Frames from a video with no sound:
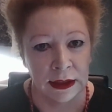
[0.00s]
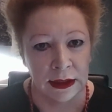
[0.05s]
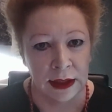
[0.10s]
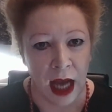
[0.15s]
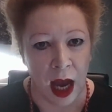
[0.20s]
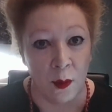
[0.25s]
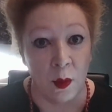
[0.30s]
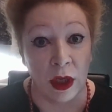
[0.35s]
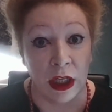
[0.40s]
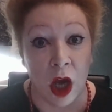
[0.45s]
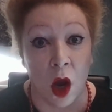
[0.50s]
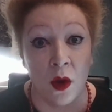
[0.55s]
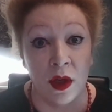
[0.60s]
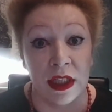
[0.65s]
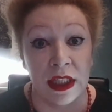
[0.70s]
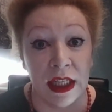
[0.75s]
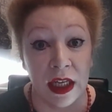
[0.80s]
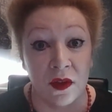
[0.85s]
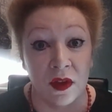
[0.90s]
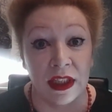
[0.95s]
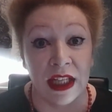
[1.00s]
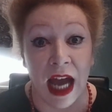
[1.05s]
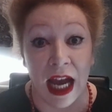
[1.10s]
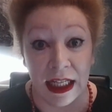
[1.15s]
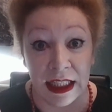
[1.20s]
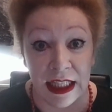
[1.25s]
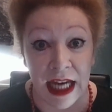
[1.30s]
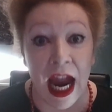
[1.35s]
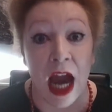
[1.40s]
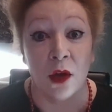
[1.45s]
and we're going to give it
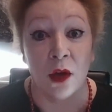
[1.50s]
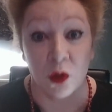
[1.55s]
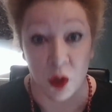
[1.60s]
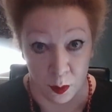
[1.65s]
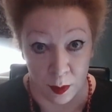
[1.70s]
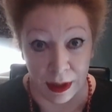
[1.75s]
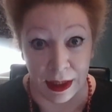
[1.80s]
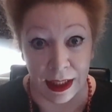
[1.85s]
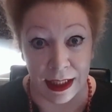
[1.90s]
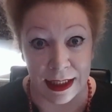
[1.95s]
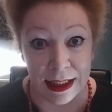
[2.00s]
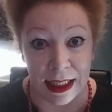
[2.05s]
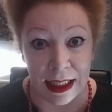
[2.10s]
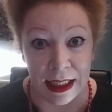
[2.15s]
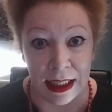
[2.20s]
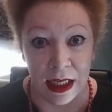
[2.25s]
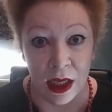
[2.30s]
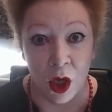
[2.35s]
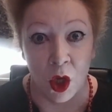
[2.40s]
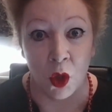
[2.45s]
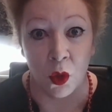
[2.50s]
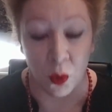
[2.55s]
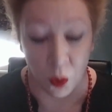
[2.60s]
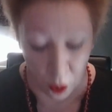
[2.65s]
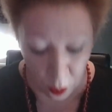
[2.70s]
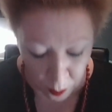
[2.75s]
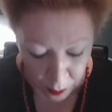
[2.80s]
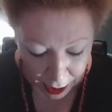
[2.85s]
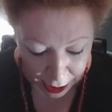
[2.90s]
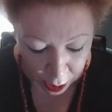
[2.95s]
accountability through
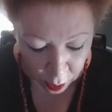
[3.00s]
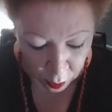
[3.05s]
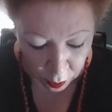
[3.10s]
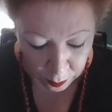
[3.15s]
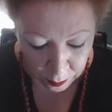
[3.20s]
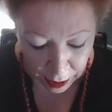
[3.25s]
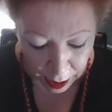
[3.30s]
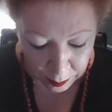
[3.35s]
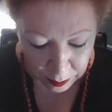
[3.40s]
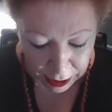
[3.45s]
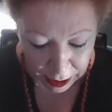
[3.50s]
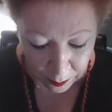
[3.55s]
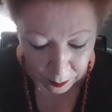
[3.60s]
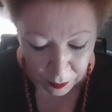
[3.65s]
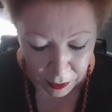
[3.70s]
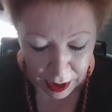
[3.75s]
backward mapping.